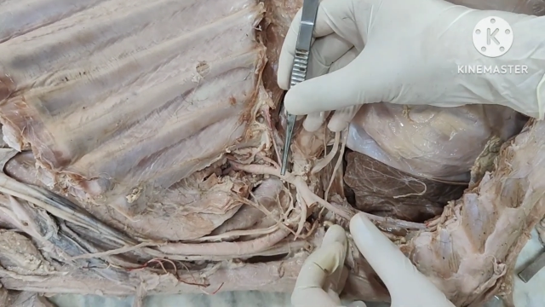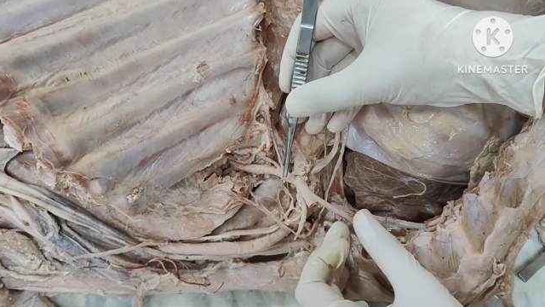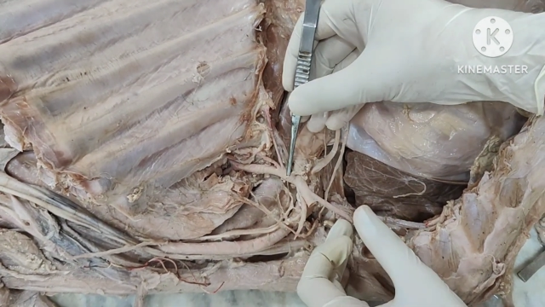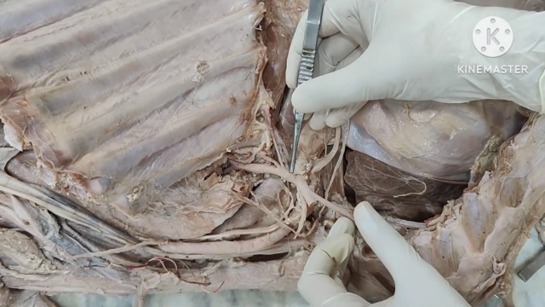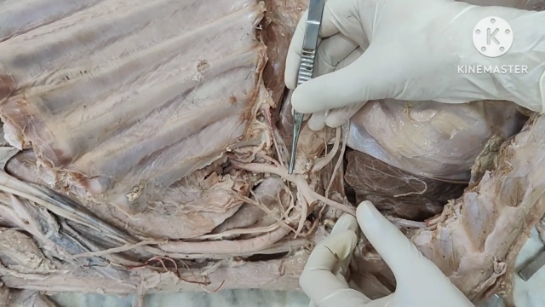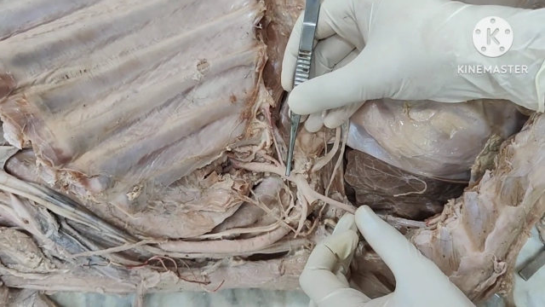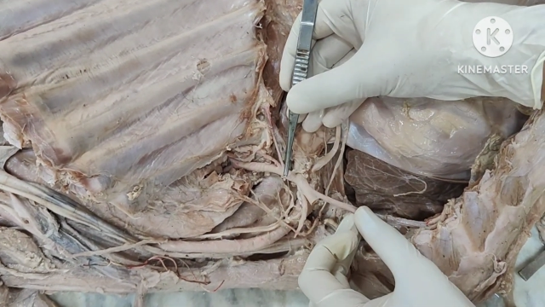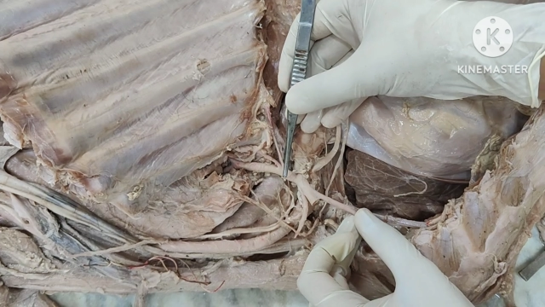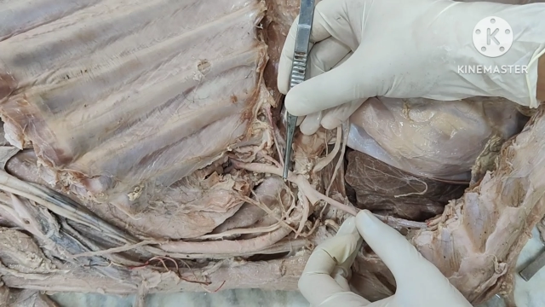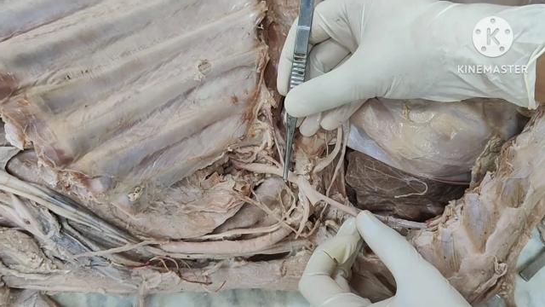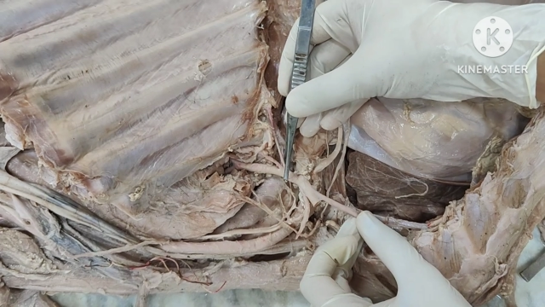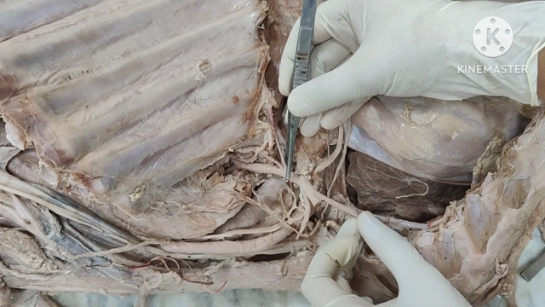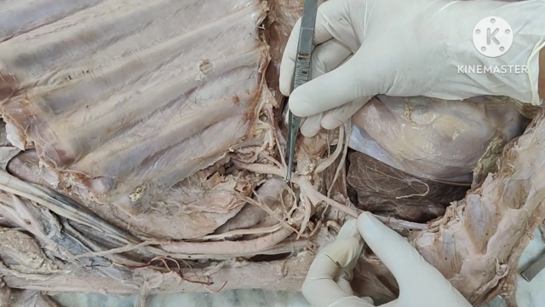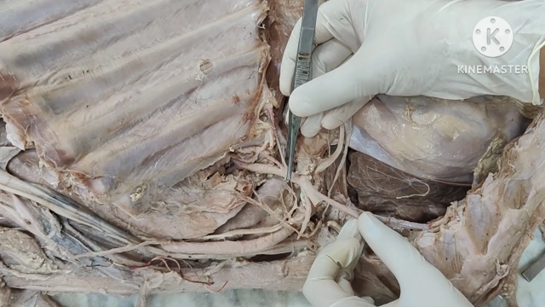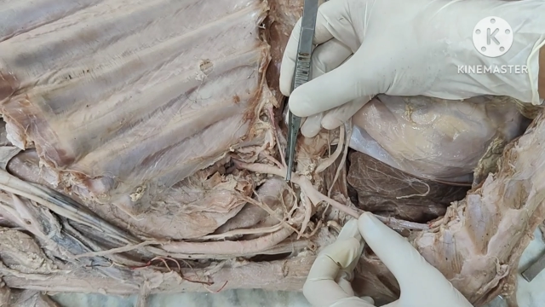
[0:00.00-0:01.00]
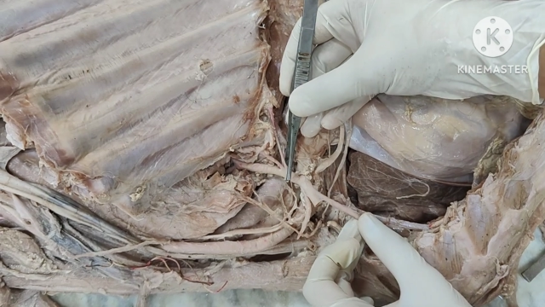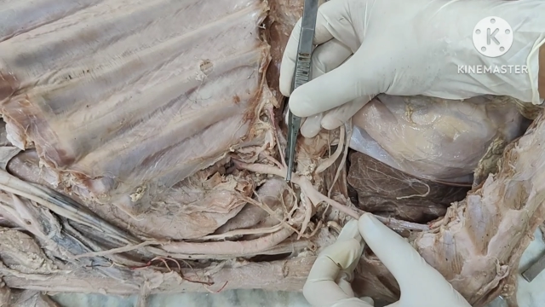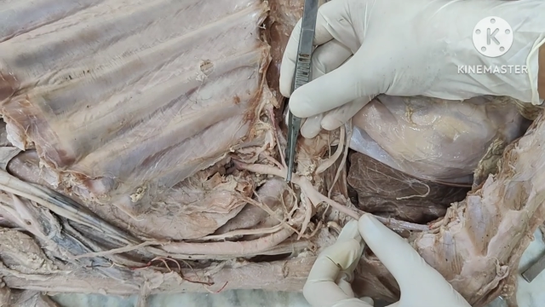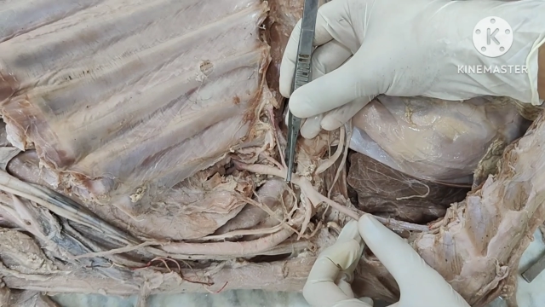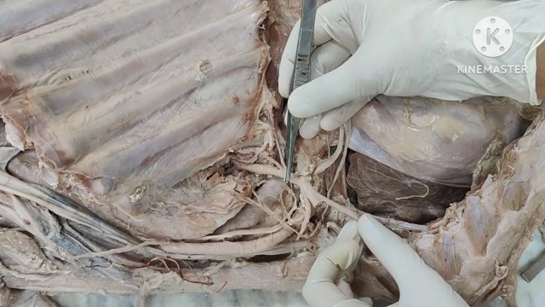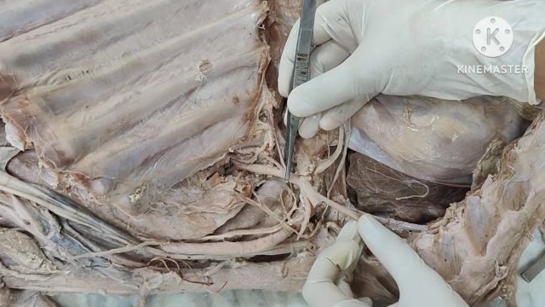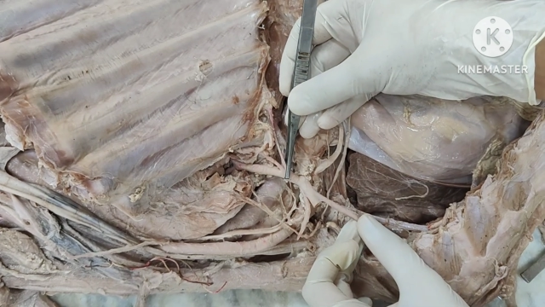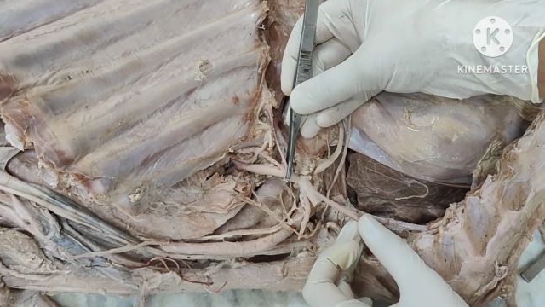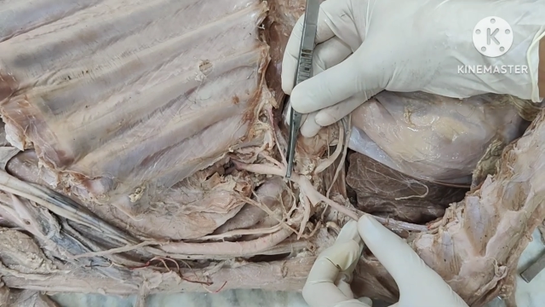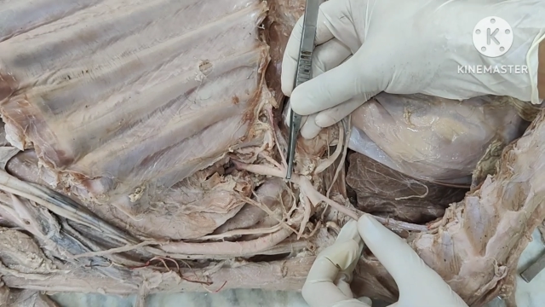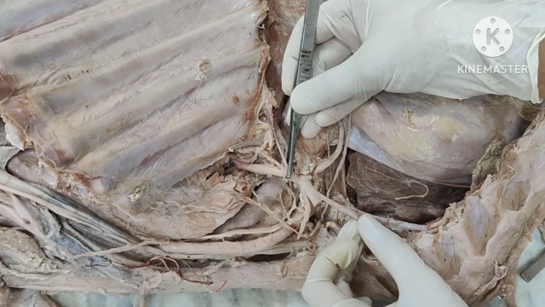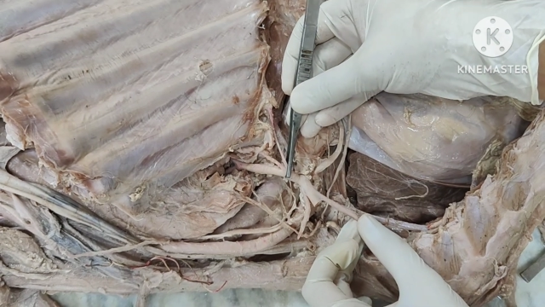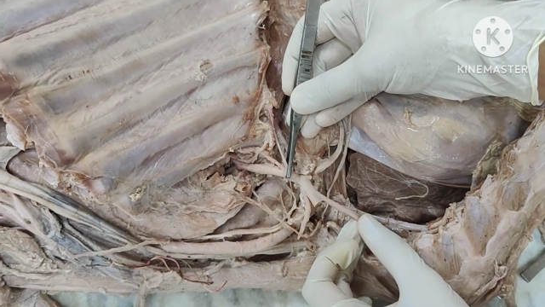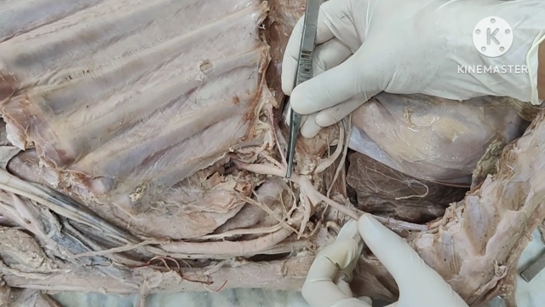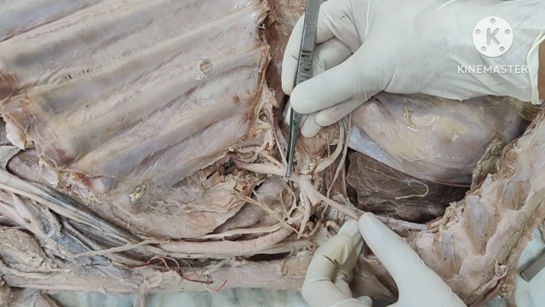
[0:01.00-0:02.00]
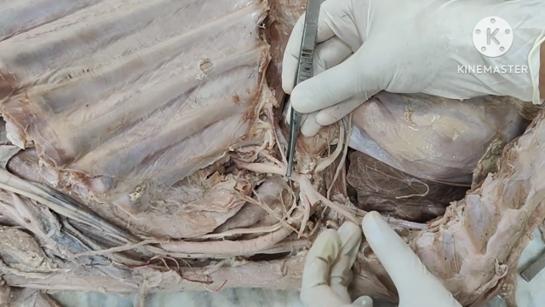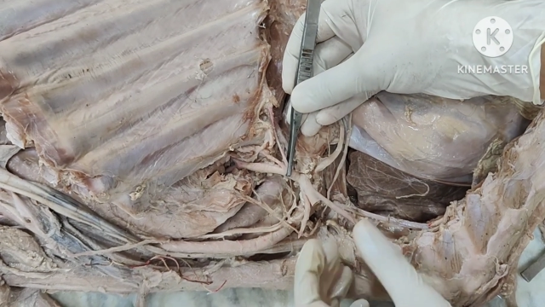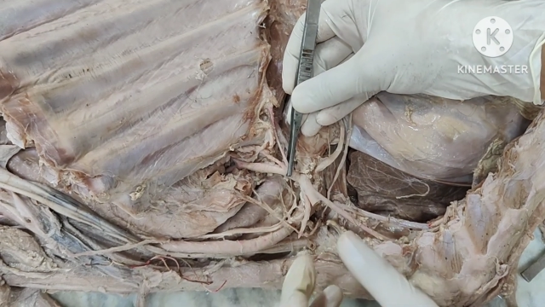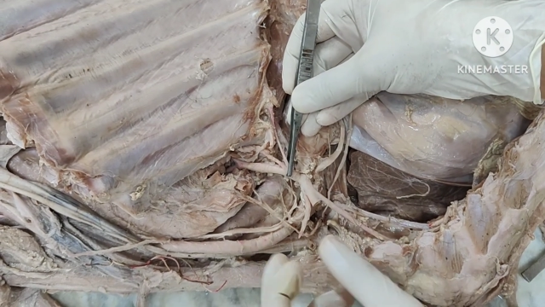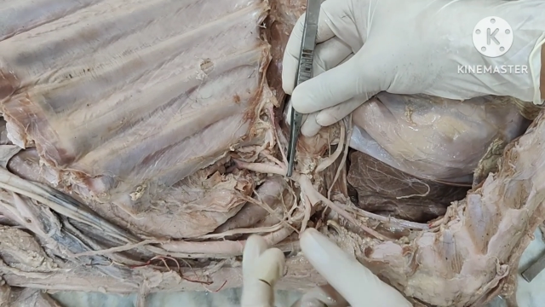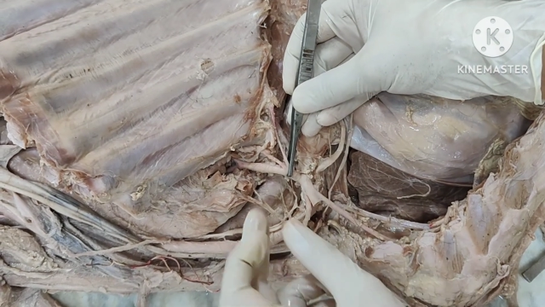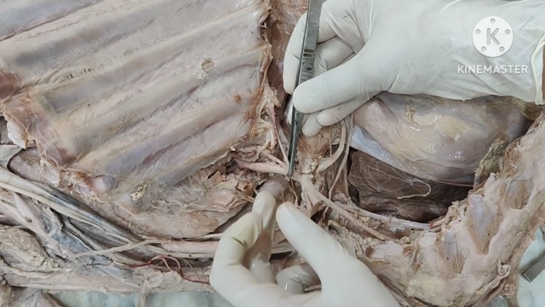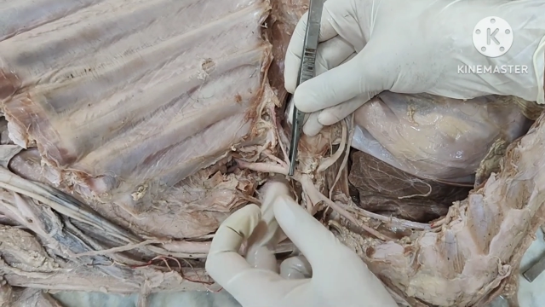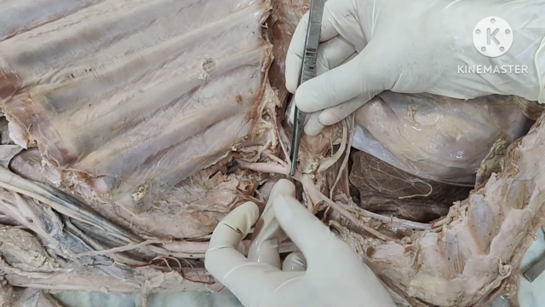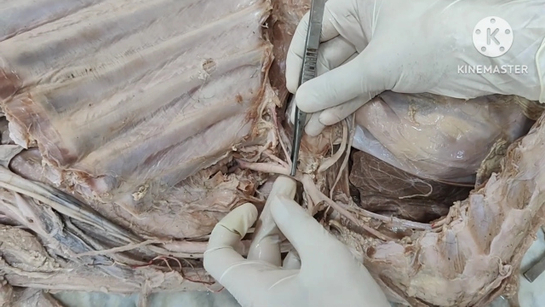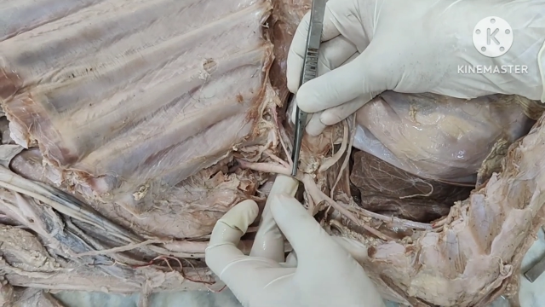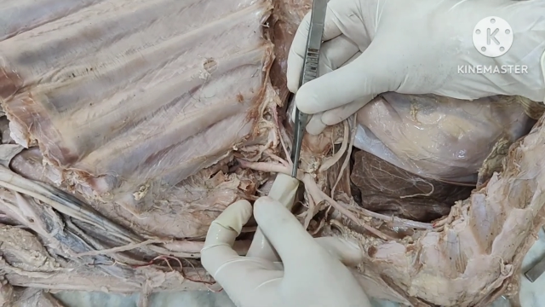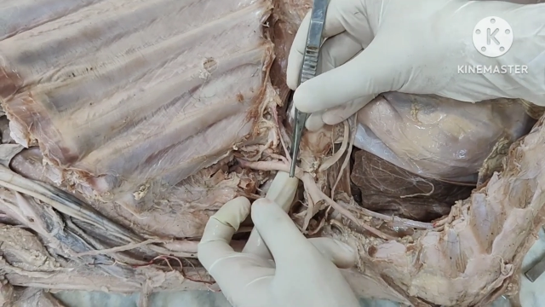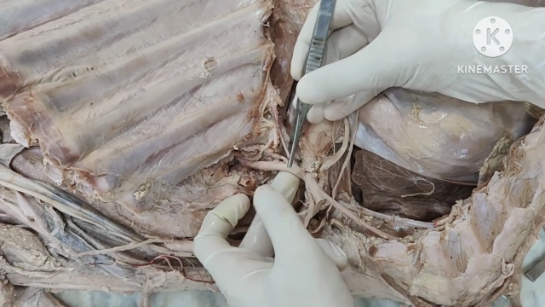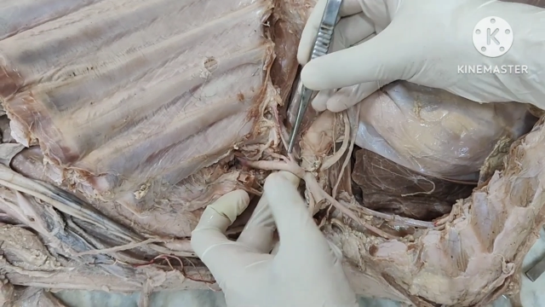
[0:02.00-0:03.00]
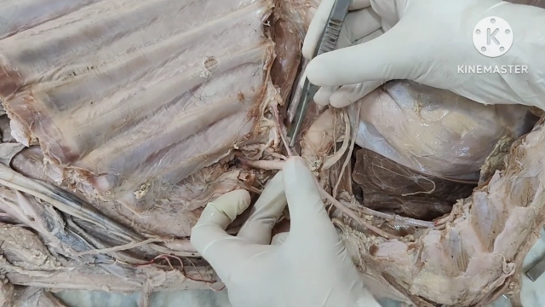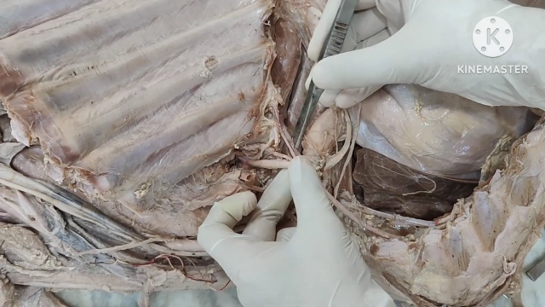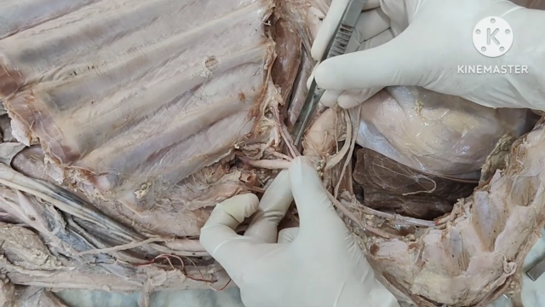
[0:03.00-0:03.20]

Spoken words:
(no speaker visible)